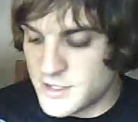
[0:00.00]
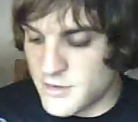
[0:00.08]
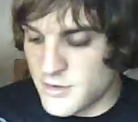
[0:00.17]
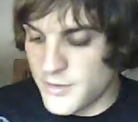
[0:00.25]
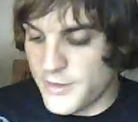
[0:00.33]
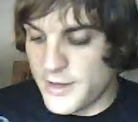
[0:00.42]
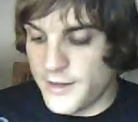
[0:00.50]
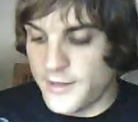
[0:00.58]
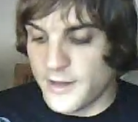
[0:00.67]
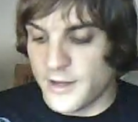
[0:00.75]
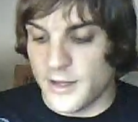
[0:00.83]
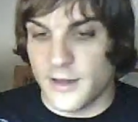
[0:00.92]
screw with
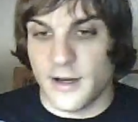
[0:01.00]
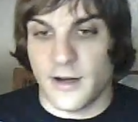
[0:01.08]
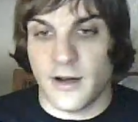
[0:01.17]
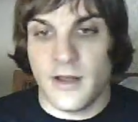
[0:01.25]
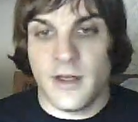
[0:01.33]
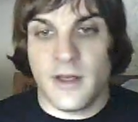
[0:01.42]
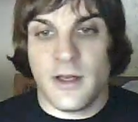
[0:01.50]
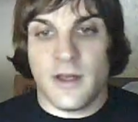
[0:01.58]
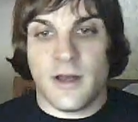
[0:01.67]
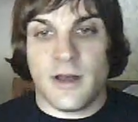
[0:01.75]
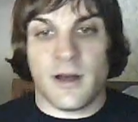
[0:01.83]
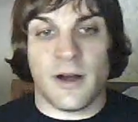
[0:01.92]
anything in there.
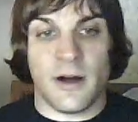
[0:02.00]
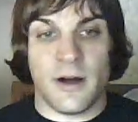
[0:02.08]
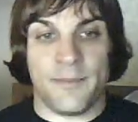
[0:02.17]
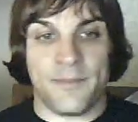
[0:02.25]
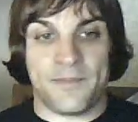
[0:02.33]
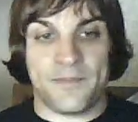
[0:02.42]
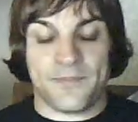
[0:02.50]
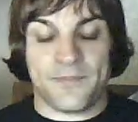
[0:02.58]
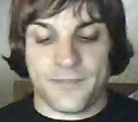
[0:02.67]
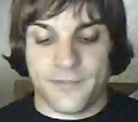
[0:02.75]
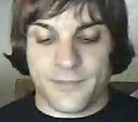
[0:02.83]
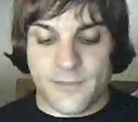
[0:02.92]
Um,
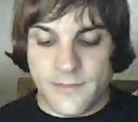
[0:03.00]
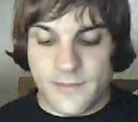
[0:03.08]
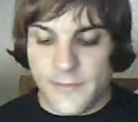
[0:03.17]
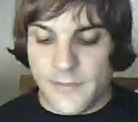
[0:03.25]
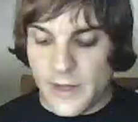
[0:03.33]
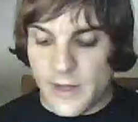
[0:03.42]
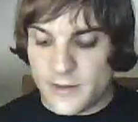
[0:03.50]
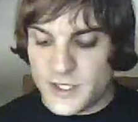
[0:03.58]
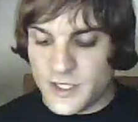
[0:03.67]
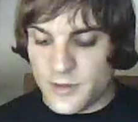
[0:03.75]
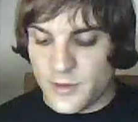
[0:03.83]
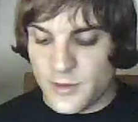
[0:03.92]

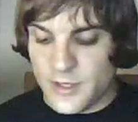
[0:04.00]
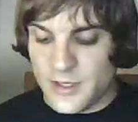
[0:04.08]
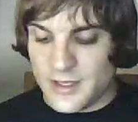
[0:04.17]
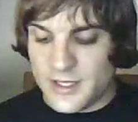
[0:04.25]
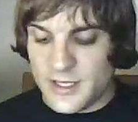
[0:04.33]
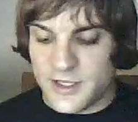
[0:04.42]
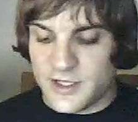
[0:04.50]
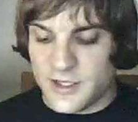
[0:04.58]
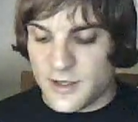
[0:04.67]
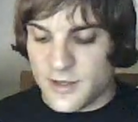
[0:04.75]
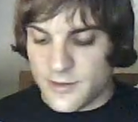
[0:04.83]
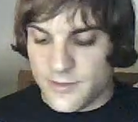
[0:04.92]
so it takes,
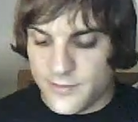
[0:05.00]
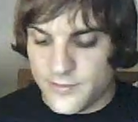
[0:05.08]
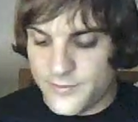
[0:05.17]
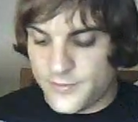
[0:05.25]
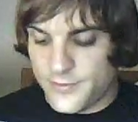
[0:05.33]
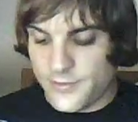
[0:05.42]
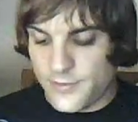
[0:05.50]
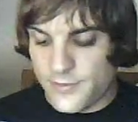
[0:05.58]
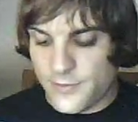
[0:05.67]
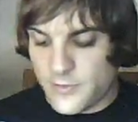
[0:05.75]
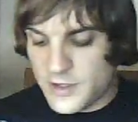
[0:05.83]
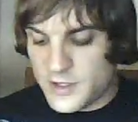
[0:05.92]

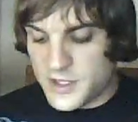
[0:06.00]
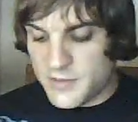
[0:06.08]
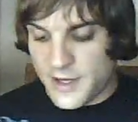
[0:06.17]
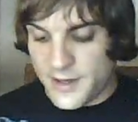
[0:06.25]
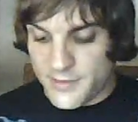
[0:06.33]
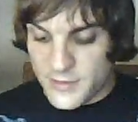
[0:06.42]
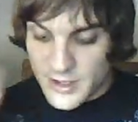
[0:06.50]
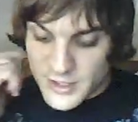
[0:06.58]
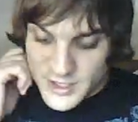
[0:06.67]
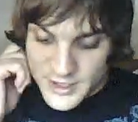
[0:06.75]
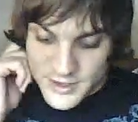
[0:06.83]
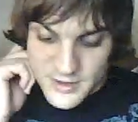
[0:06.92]
sometimes, like
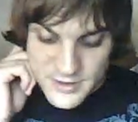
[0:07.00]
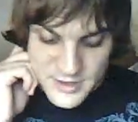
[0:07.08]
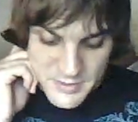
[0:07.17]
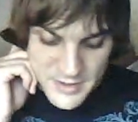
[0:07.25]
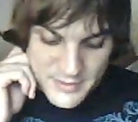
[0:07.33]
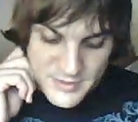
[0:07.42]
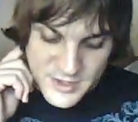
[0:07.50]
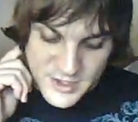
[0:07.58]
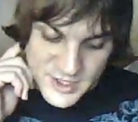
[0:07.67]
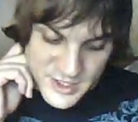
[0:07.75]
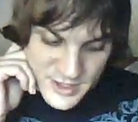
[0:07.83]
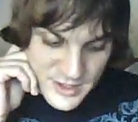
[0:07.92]
I said, sometimes
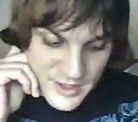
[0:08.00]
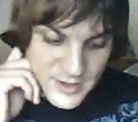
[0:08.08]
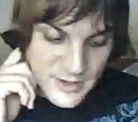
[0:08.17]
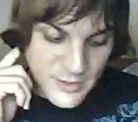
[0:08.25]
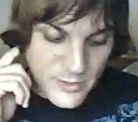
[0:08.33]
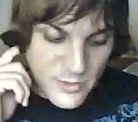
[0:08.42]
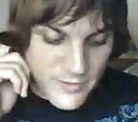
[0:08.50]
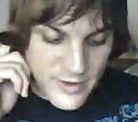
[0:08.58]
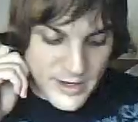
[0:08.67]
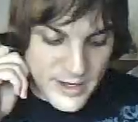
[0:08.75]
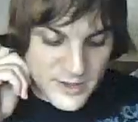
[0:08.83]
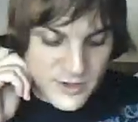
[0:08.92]
it's a little more of
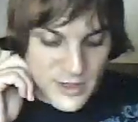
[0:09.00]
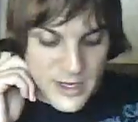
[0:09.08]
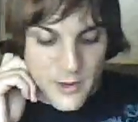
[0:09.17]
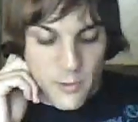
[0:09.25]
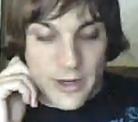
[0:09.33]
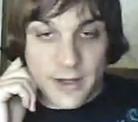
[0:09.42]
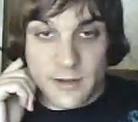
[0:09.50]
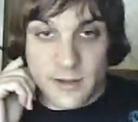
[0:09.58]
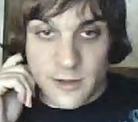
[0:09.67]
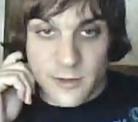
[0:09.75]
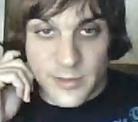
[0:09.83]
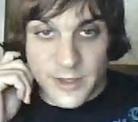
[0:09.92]
a hassle. You got to wait a
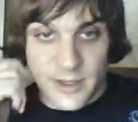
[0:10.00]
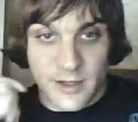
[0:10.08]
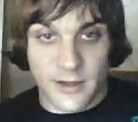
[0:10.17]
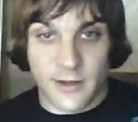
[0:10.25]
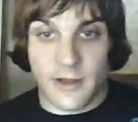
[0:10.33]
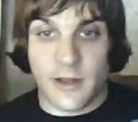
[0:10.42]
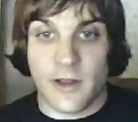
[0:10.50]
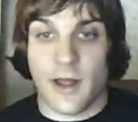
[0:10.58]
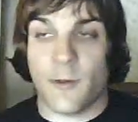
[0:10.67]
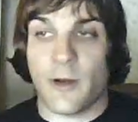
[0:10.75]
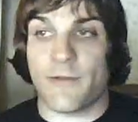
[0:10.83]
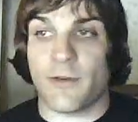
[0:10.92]
little bit, and you
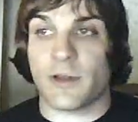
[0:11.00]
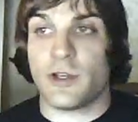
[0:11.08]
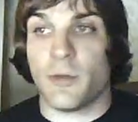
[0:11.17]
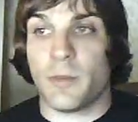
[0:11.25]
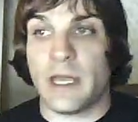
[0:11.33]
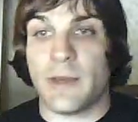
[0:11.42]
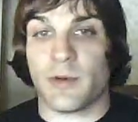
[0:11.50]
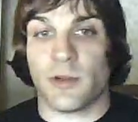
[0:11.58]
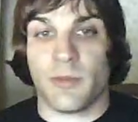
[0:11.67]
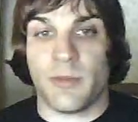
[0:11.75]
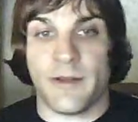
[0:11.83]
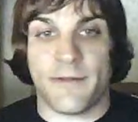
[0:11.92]
got to wait for two
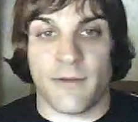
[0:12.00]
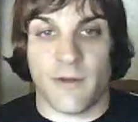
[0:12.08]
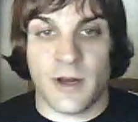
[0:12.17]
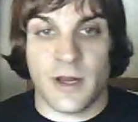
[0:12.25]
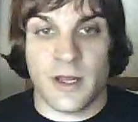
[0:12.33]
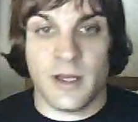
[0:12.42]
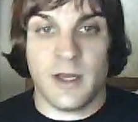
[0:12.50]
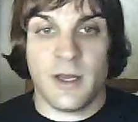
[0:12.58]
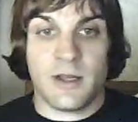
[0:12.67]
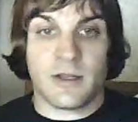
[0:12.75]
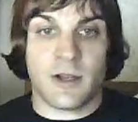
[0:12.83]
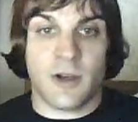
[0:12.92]
people to be free
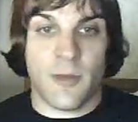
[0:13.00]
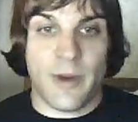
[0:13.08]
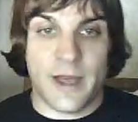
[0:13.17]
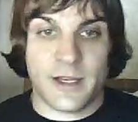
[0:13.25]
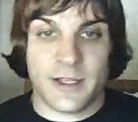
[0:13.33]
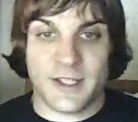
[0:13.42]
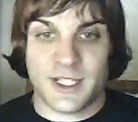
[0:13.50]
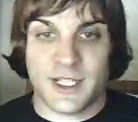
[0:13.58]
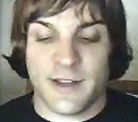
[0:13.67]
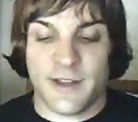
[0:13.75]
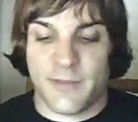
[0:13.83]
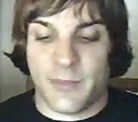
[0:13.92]
to go back to the
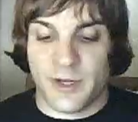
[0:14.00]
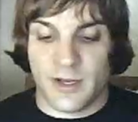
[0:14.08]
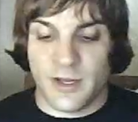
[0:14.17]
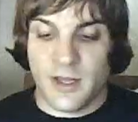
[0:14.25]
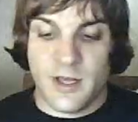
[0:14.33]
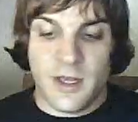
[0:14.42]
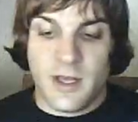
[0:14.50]
safe. But